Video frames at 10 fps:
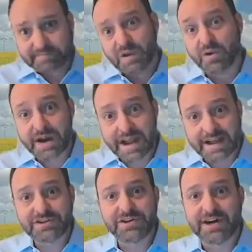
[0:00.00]
or
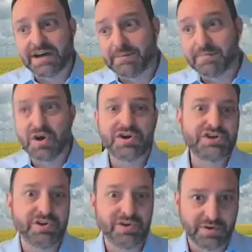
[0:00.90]
extra
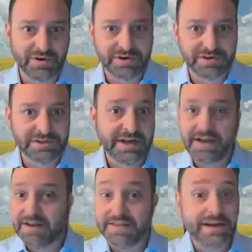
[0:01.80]
partial orders,
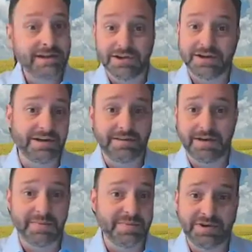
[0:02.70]
they can look into the
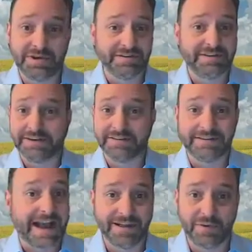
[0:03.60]
computer and see
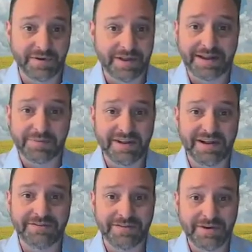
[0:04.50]
exactly where they can
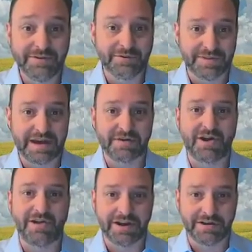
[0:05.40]
place those without
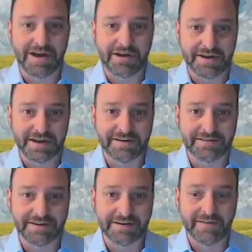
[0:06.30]
calling around and
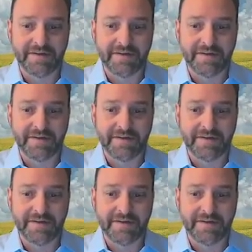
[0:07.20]
guessing.